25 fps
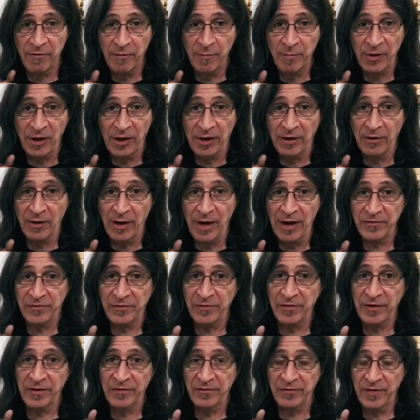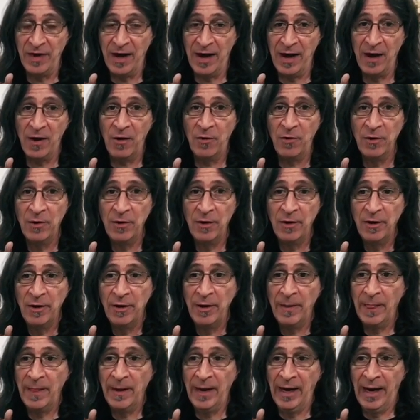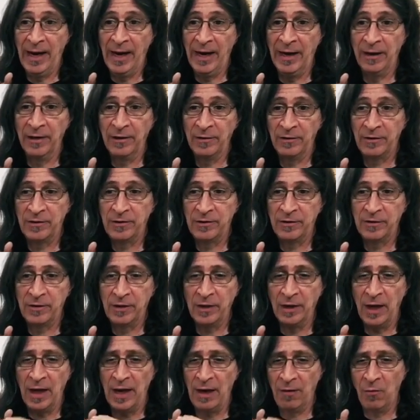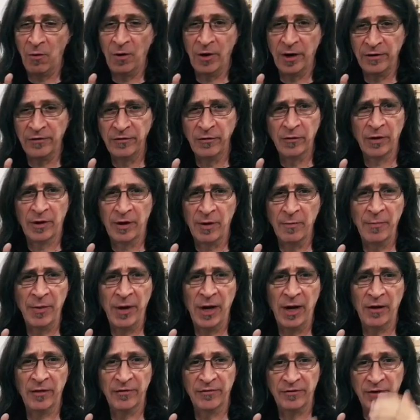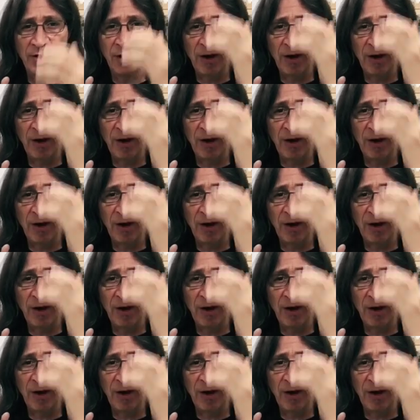planer as it is now, and I want to do a comparison.